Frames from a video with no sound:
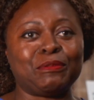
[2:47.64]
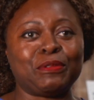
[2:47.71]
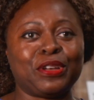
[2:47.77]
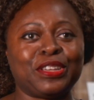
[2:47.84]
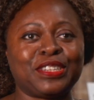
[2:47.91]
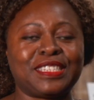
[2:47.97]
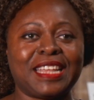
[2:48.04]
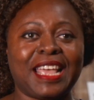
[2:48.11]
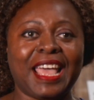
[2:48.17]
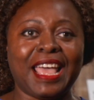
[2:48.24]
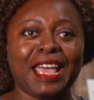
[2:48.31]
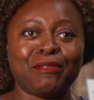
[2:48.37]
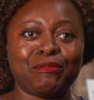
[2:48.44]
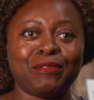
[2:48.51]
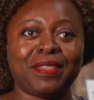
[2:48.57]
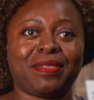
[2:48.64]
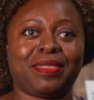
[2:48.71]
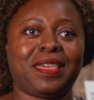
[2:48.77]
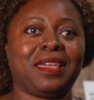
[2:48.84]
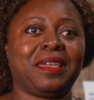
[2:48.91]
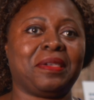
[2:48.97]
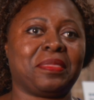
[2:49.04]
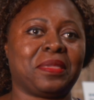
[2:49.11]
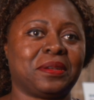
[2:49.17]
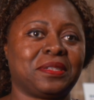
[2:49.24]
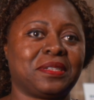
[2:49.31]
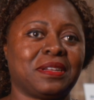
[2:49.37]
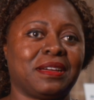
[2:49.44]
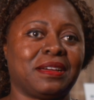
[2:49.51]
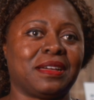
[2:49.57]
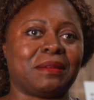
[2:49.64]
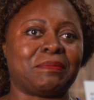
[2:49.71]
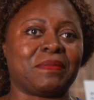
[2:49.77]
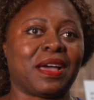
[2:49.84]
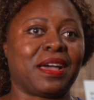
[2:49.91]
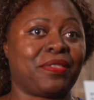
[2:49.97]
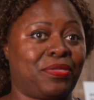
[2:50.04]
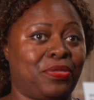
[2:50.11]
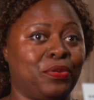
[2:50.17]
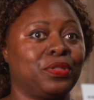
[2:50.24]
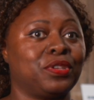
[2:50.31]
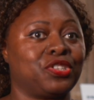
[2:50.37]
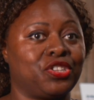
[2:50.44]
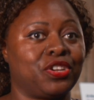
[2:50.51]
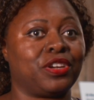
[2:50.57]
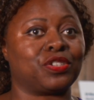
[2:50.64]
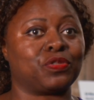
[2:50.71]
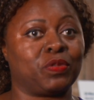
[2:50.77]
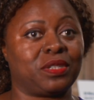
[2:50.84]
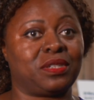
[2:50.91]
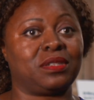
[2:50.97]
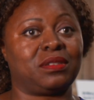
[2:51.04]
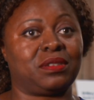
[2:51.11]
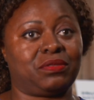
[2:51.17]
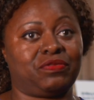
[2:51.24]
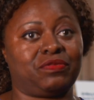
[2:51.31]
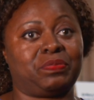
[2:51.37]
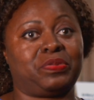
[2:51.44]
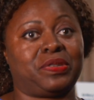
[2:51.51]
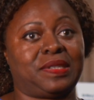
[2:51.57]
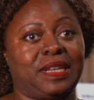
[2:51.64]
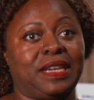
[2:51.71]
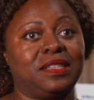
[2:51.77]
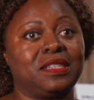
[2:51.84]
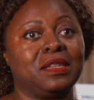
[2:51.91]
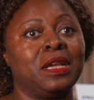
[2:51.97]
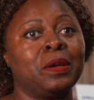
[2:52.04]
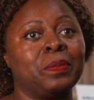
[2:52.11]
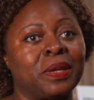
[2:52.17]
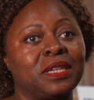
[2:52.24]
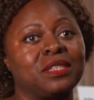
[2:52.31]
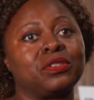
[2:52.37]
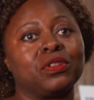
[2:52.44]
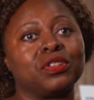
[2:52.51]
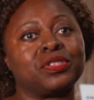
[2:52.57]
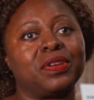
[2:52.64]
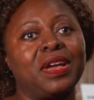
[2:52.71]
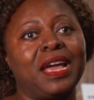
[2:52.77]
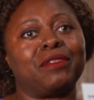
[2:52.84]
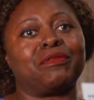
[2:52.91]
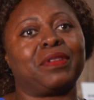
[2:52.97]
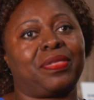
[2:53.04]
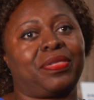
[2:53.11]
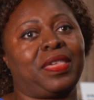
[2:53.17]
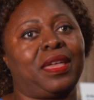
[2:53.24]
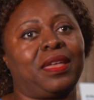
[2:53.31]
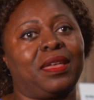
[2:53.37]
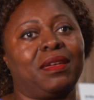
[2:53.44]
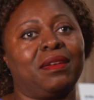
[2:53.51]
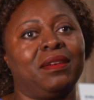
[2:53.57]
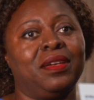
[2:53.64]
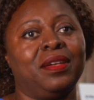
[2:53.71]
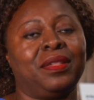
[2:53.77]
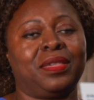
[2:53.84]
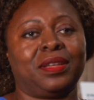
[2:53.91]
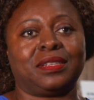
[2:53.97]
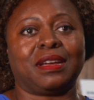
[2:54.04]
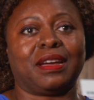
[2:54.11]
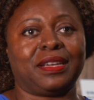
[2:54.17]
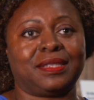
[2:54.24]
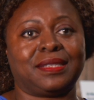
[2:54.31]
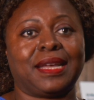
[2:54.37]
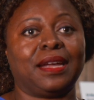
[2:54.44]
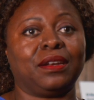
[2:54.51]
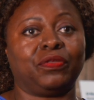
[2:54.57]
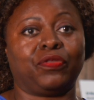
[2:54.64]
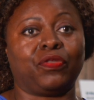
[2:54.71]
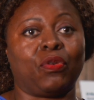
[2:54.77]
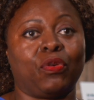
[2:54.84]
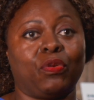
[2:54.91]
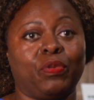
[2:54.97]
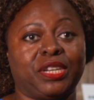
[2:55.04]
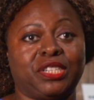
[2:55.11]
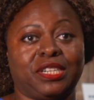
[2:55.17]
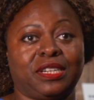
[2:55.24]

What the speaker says: was everything that I thought the church wanted to represent, but it's also everything that I stand for, which